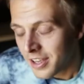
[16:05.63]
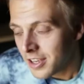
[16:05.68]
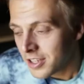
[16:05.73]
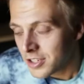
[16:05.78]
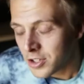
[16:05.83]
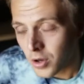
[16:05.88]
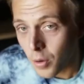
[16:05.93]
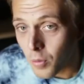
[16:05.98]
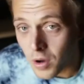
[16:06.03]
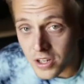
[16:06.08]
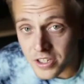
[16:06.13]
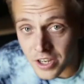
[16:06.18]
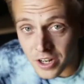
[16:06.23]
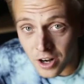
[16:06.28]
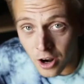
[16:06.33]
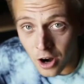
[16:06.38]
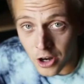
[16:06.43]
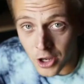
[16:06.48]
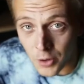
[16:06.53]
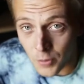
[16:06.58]
So I wasn't
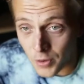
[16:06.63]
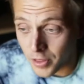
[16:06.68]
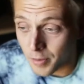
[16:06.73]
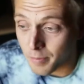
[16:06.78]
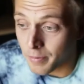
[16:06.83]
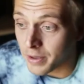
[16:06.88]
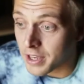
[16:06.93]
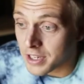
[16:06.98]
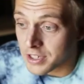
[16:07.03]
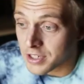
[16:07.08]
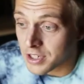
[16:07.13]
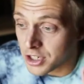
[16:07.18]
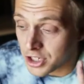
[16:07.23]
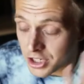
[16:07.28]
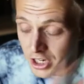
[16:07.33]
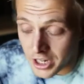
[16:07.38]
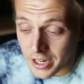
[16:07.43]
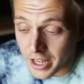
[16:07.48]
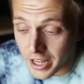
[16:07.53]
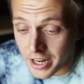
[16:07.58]
going to argue with him, because
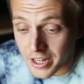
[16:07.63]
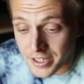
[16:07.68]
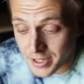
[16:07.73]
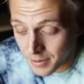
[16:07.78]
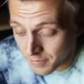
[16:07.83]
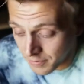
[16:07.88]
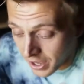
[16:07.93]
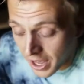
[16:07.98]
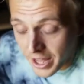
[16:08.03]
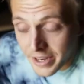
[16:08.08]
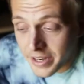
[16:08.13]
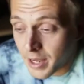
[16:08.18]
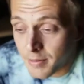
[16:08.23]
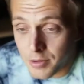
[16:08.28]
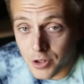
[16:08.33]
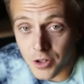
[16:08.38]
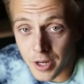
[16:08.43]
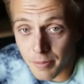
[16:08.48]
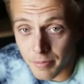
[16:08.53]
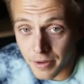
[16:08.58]
she needed some
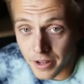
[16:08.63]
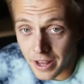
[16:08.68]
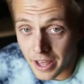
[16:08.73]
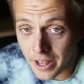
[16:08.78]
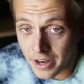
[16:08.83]
goddamn treatment,